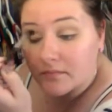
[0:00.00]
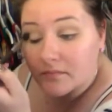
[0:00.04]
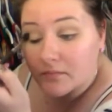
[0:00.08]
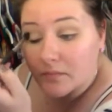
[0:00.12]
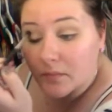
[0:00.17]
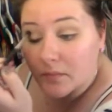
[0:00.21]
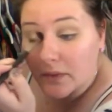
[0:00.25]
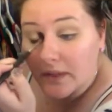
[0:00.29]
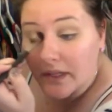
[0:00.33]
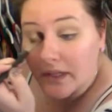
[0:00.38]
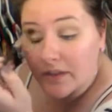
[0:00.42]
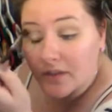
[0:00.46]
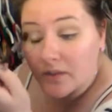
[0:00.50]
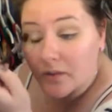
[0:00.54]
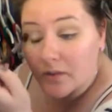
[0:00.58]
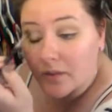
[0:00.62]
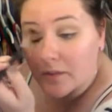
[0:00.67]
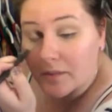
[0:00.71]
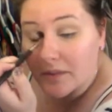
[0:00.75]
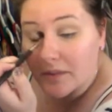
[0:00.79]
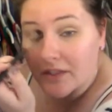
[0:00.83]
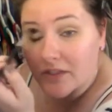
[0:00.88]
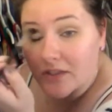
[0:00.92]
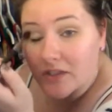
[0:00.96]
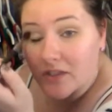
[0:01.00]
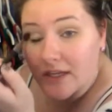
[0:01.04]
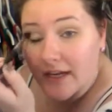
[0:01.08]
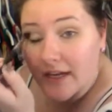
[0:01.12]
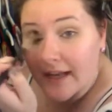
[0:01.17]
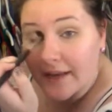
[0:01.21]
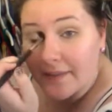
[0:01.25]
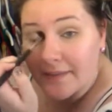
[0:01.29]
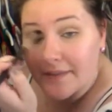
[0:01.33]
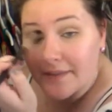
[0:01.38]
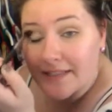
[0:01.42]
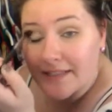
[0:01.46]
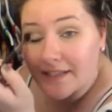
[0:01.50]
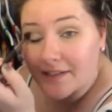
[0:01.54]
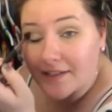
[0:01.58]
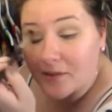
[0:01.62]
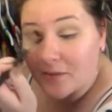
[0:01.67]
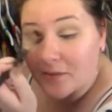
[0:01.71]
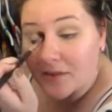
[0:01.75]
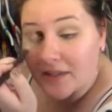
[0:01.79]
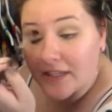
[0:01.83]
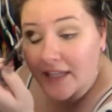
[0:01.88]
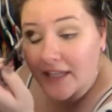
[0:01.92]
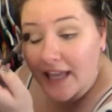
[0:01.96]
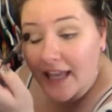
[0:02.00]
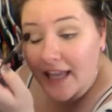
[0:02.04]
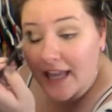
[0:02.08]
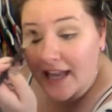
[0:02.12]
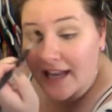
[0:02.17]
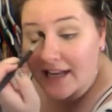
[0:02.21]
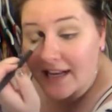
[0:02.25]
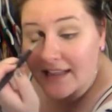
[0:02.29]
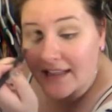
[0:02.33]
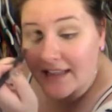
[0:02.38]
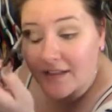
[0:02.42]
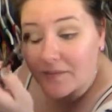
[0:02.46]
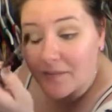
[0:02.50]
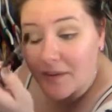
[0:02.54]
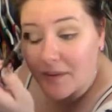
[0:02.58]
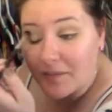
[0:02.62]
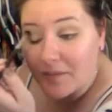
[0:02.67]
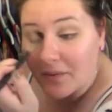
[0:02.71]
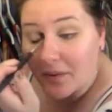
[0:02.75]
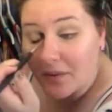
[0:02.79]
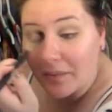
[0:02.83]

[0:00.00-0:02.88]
We're not doing much today. I'm staying home with the kid and then maybe we'll